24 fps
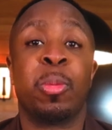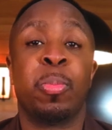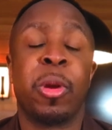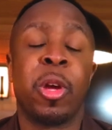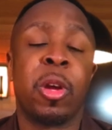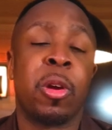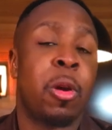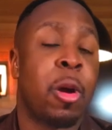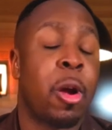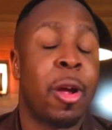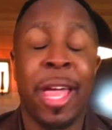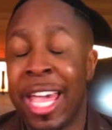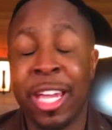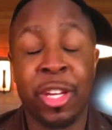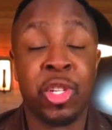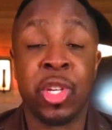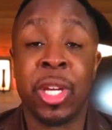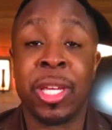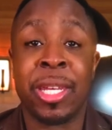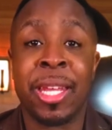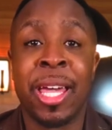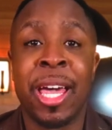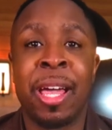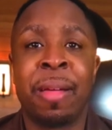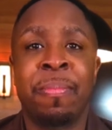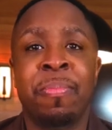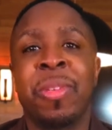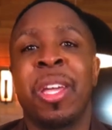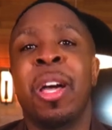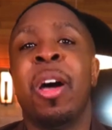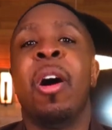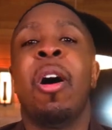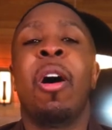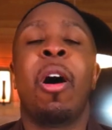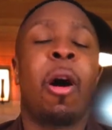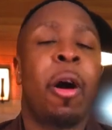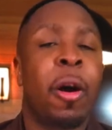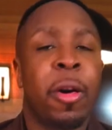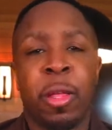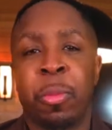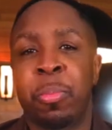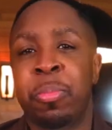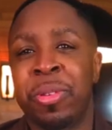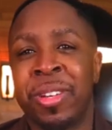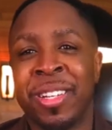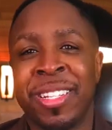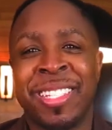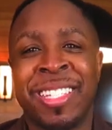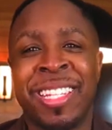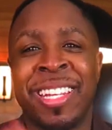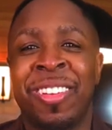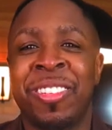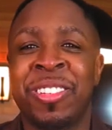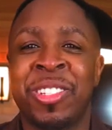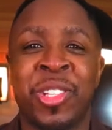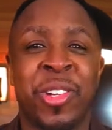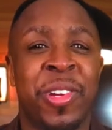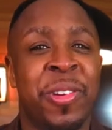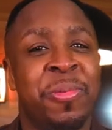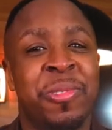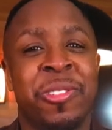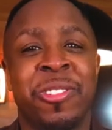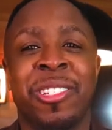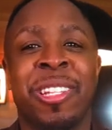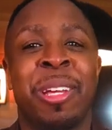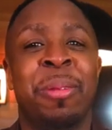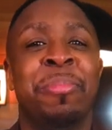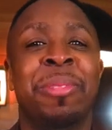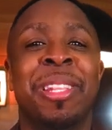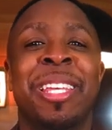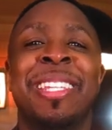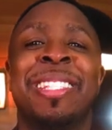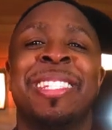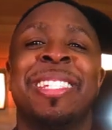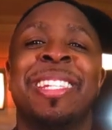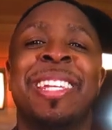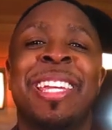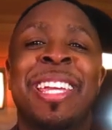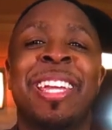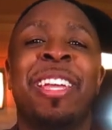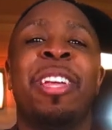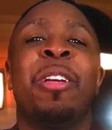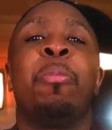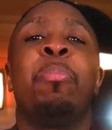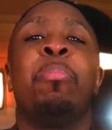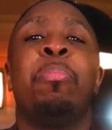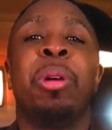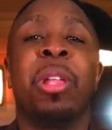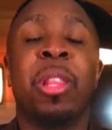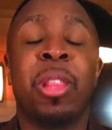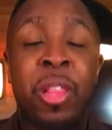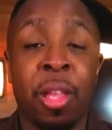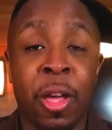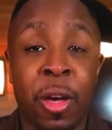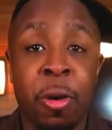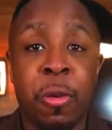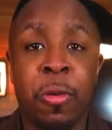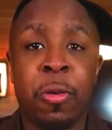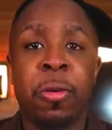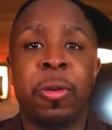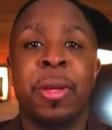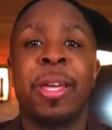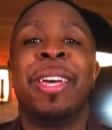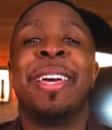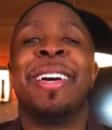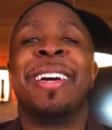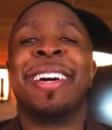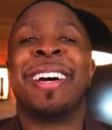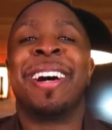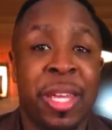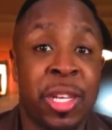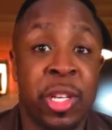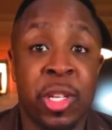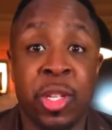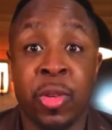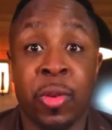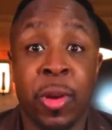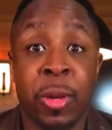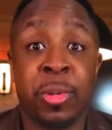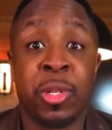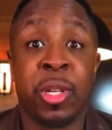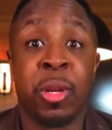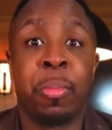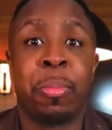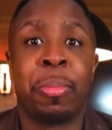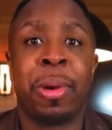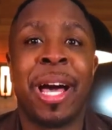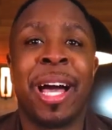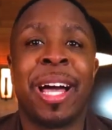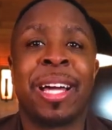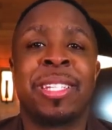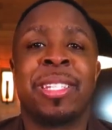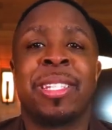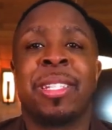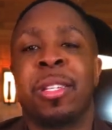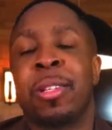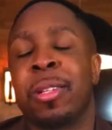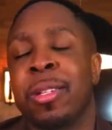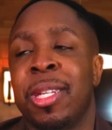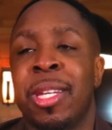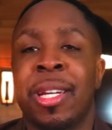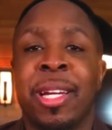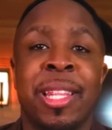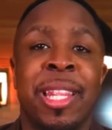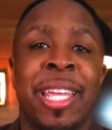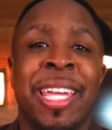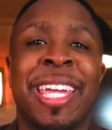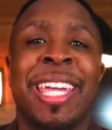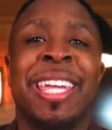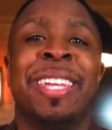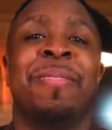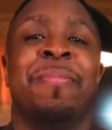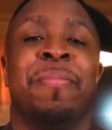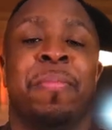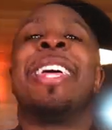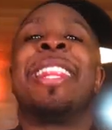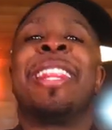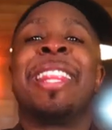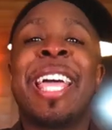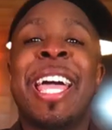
Spirit or actually not. All the books and all the scriptures I'm listing below in the description box to click it.